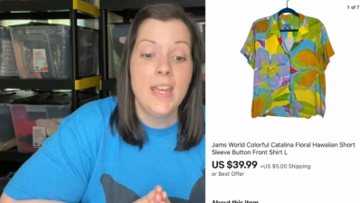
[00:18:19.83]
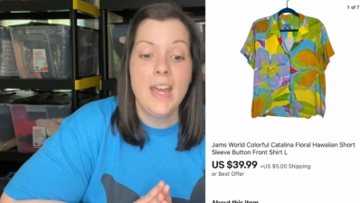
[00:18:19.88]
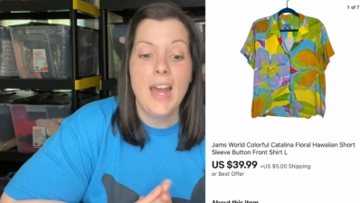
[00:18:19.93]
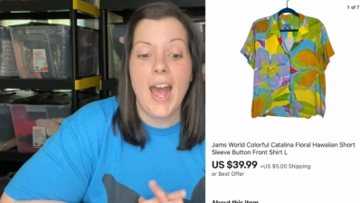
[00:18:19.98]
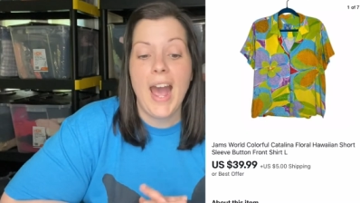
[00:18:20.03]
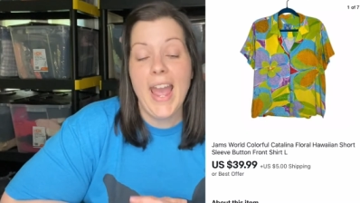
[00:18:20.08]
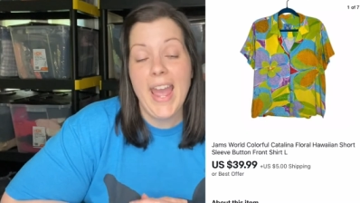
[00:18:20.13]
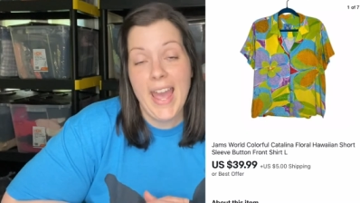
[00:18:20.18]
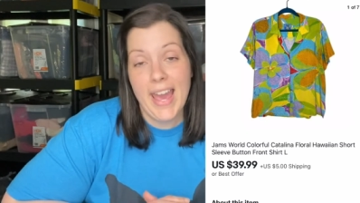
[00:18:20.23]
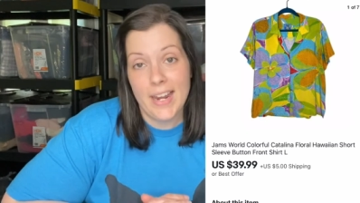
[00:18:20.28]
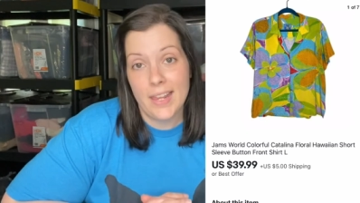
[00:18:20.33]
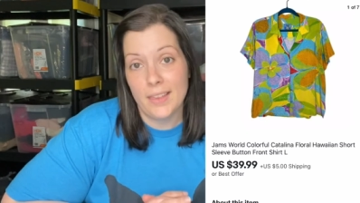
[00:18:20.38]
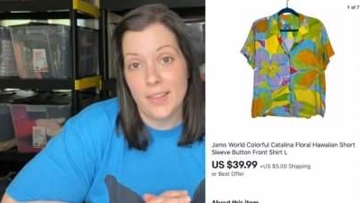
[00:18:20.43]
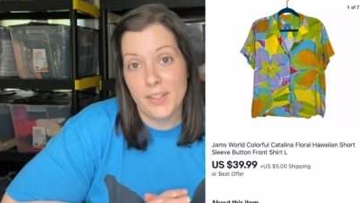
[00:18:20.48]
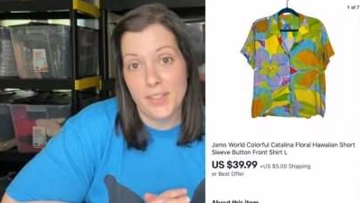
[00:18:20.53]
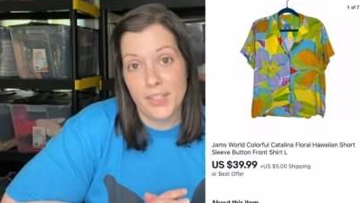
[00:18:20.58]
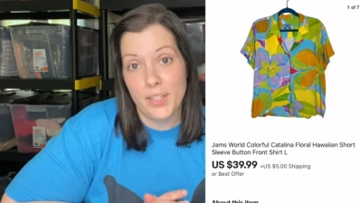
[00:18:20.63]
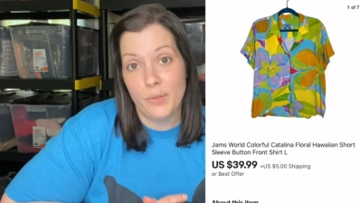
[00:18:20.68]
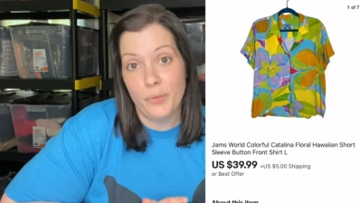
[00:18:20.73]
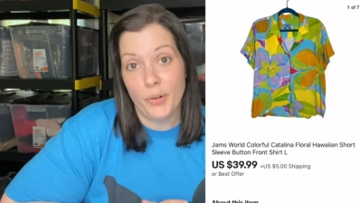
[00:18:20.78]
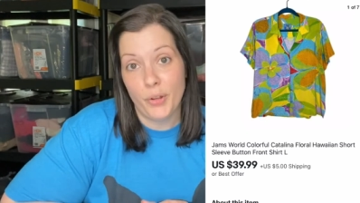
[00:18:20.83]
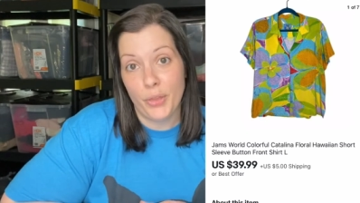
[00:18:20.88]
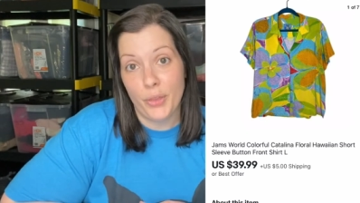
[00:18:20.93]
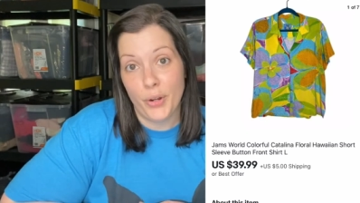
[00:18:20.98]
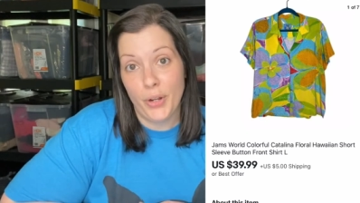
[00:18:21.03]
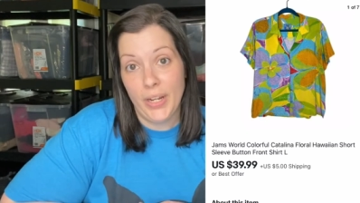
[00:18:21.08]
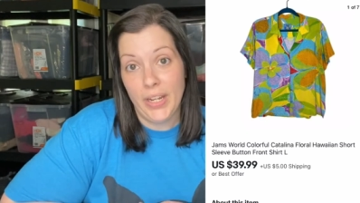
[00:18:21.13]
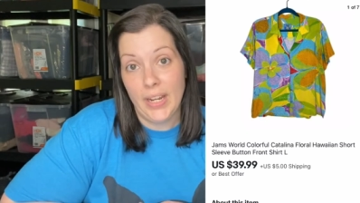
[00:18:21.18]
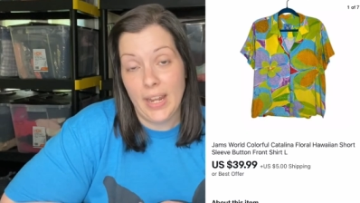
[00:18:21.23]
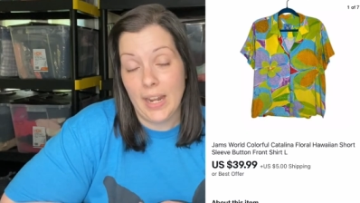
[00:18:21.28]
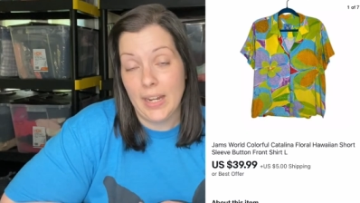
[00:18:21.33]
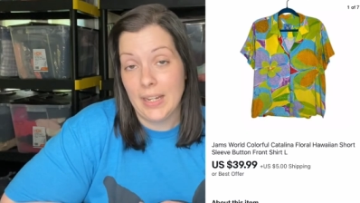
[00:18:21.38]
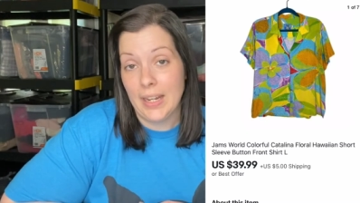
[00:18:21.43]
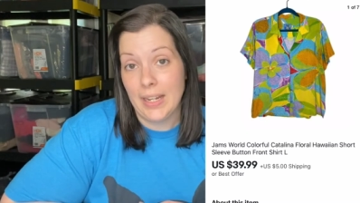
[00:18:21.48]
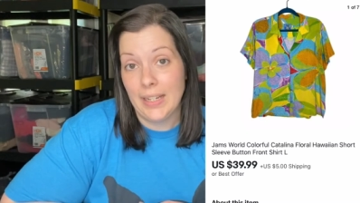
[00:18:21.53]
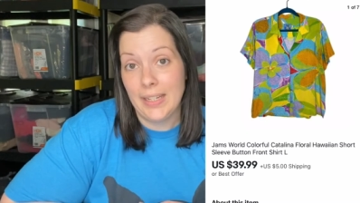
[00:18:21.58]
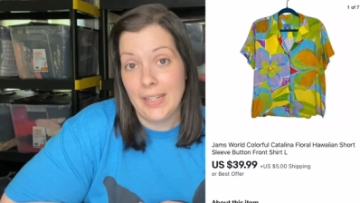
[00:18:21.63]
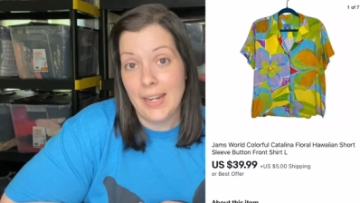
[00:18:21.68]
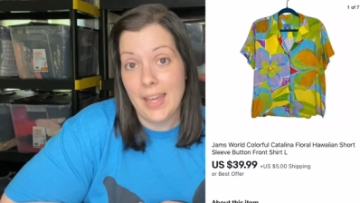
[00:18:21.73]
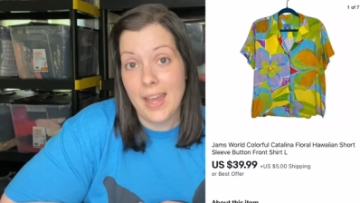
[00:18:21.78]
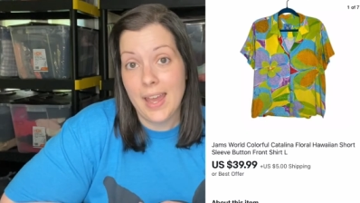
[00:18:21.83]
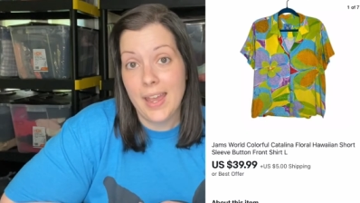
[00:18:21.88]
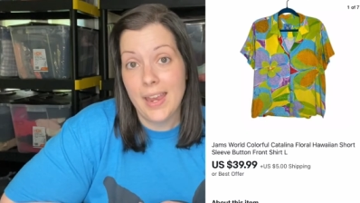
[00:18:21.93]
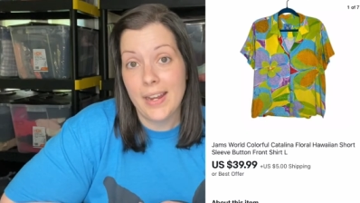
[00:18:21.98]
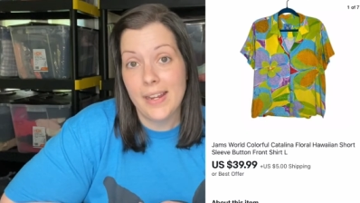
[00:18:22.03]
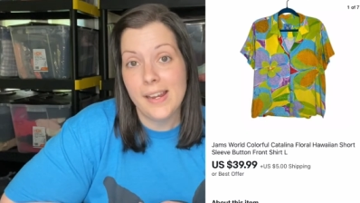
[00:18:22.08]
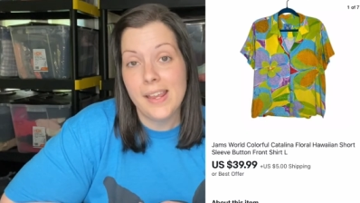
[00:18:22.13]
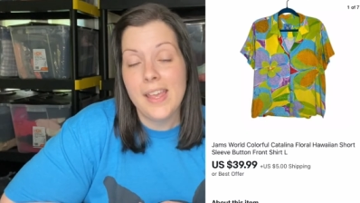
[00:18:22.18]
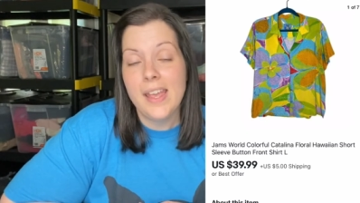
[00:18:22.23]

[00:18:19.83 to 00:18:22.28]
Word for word: I had it listed for $39.99 and